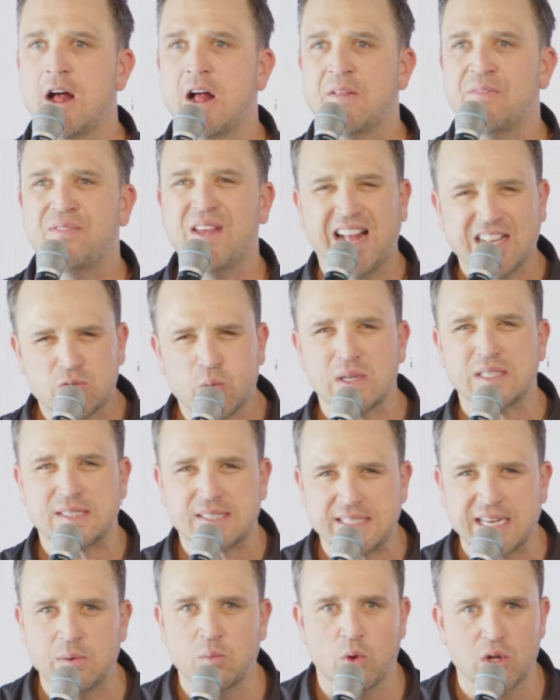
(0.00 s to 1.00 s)
That's what
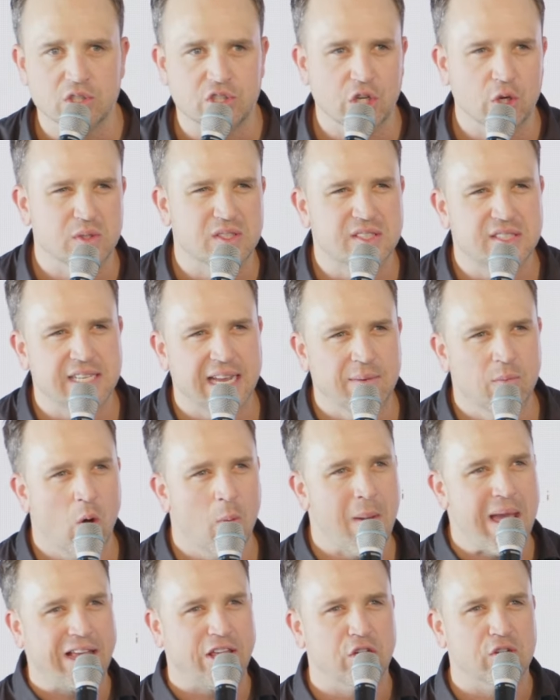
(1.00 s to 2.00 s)
sin will do. Sin will
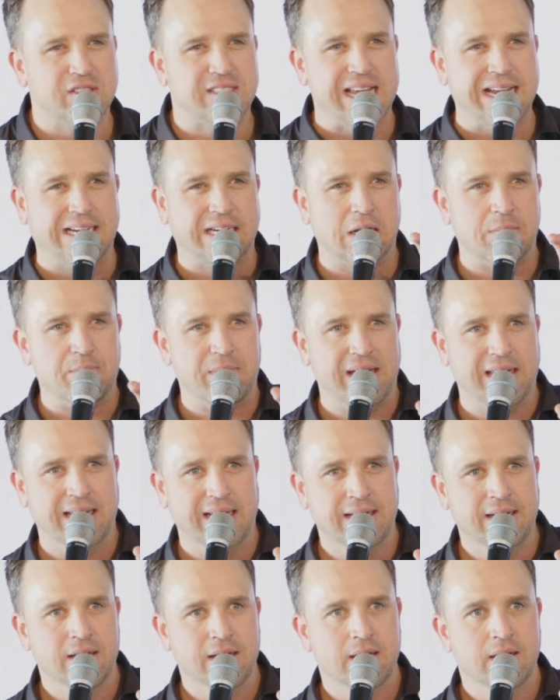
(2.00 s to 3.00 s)
make you stay
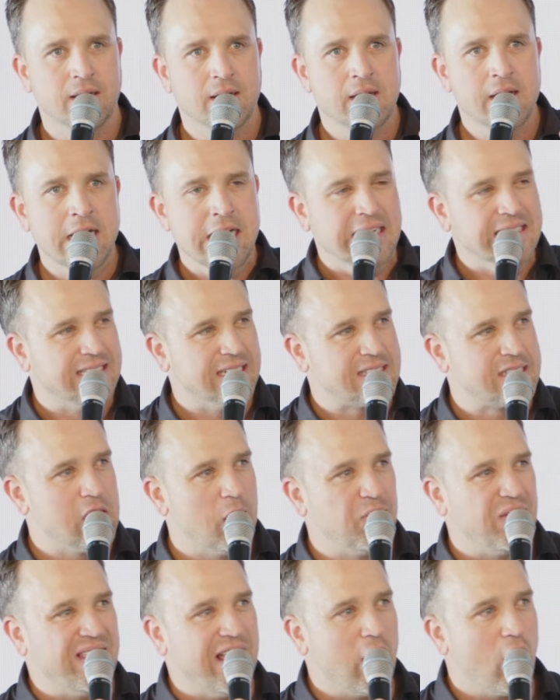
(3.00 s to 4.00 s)
committed to
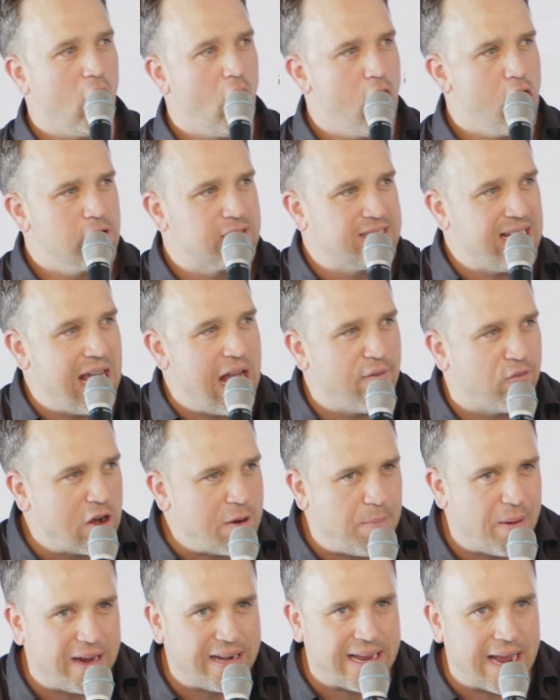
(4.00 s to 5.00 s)
something that hurts
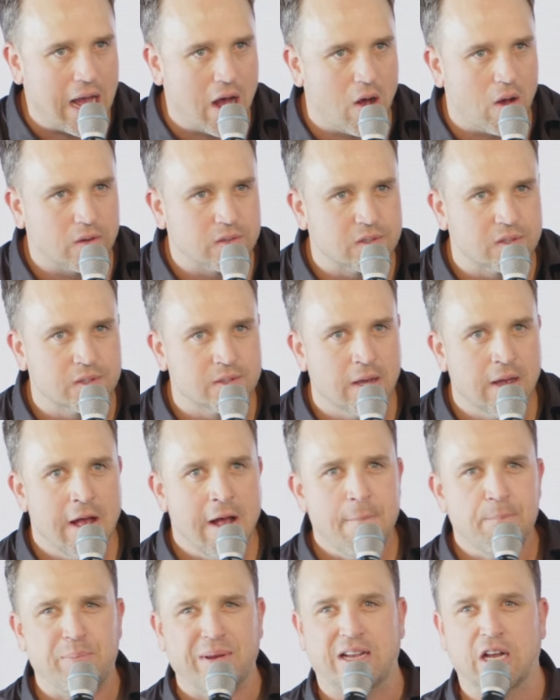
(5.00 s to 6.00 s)
everybody else
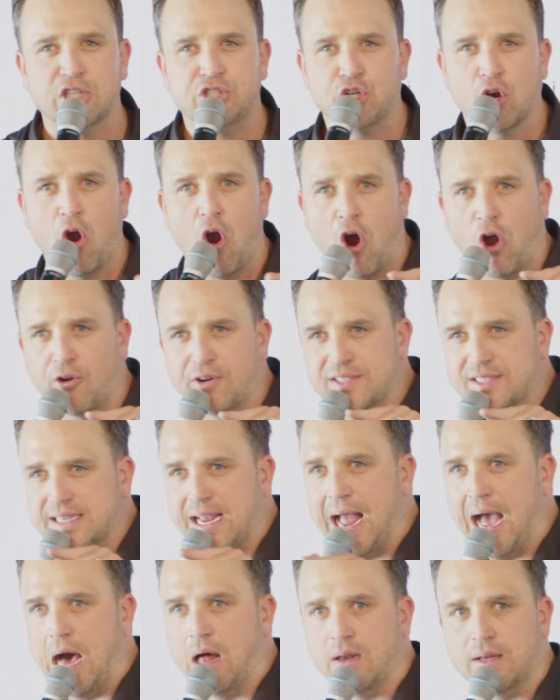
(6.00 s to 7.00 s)
because your heart is
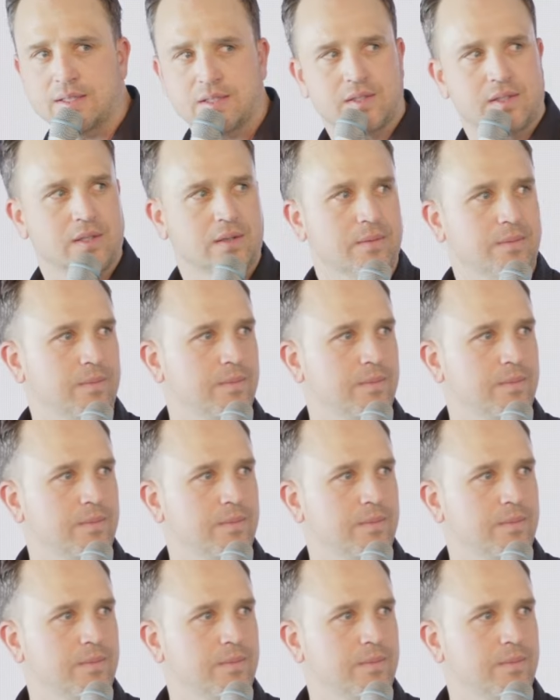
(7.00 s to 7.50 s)
calloused.